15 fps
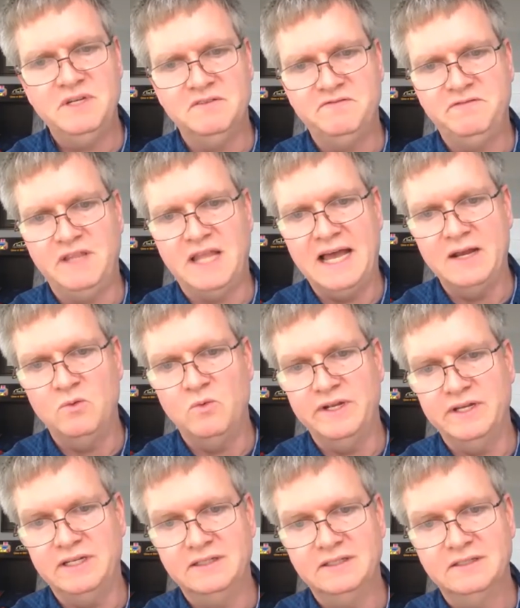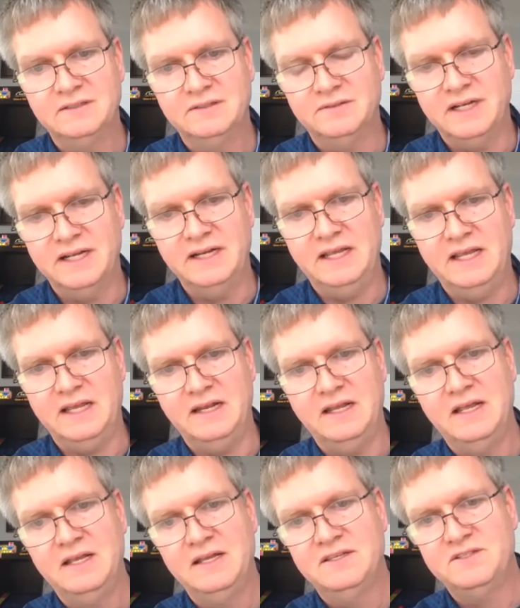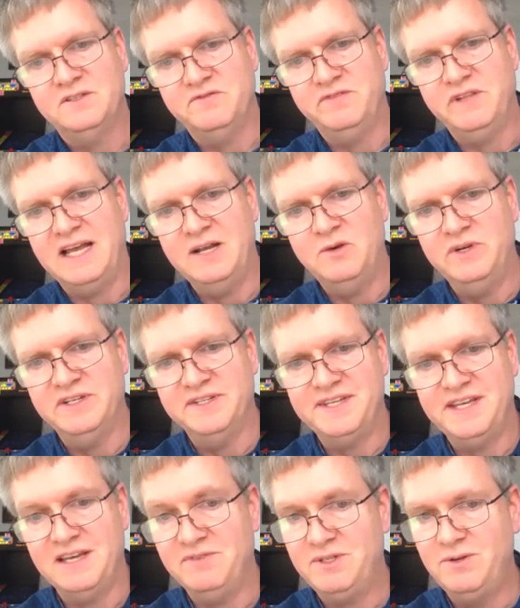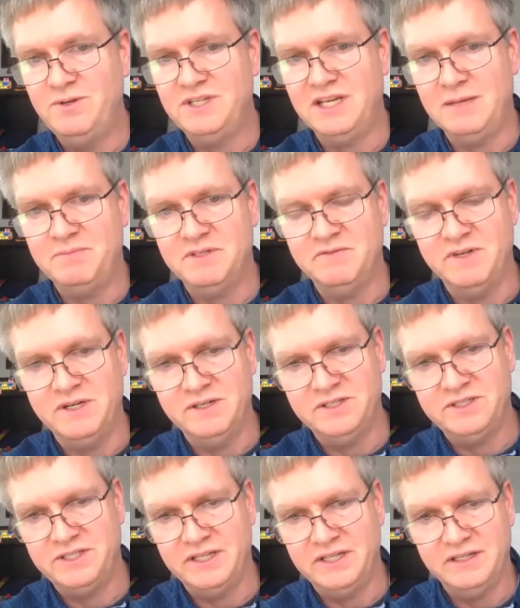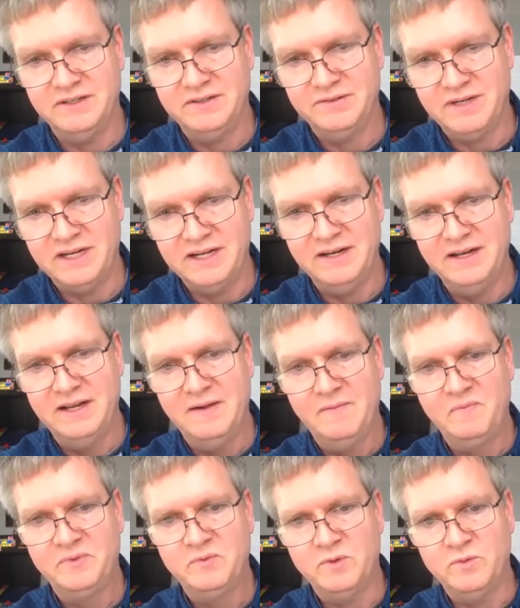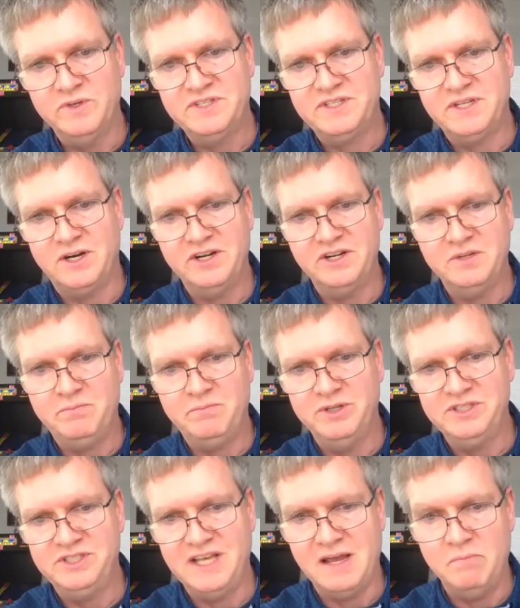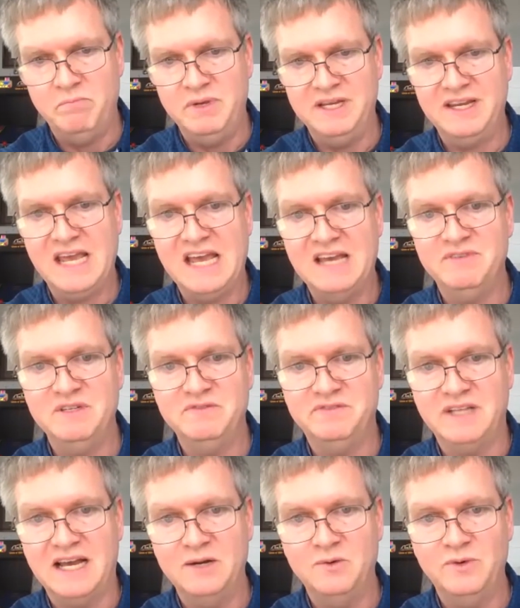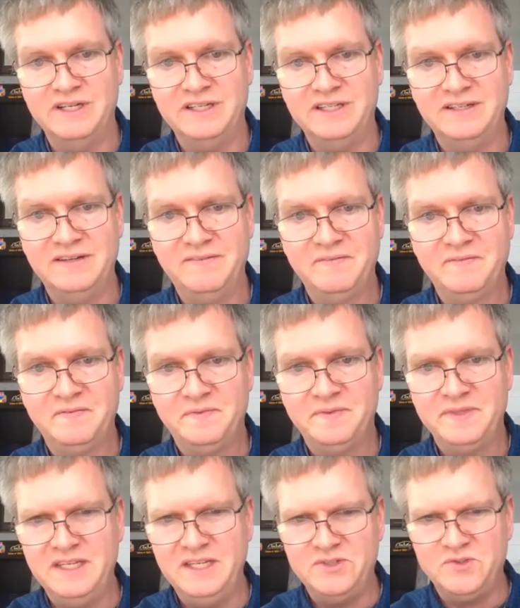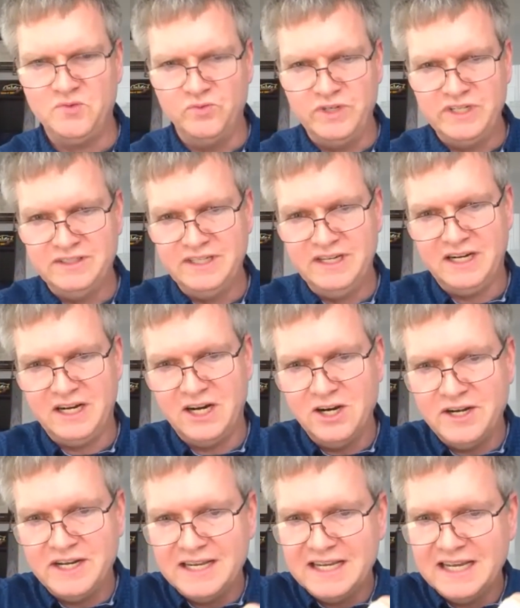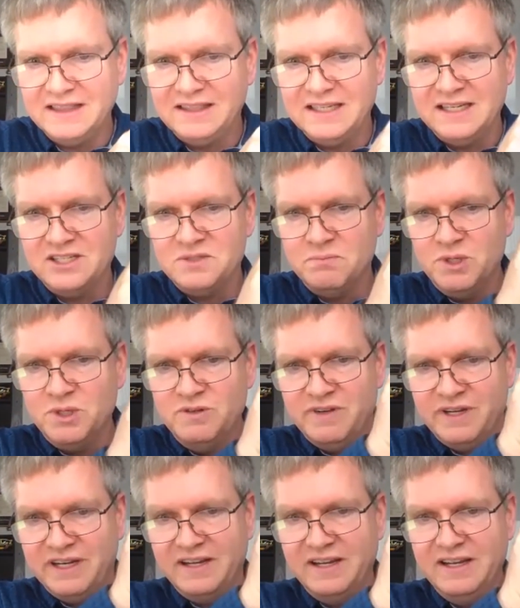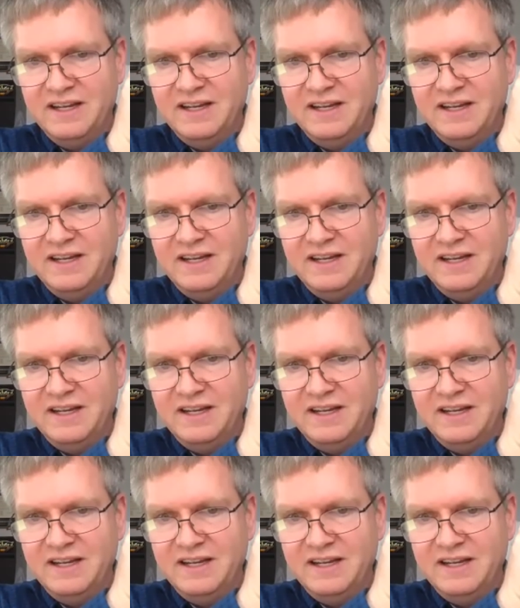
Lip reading: be a flywheel, right? And so flywheels have two types of inertia, right? When we're starting to push that big, heavy flywheel, it's really hard to get things moving.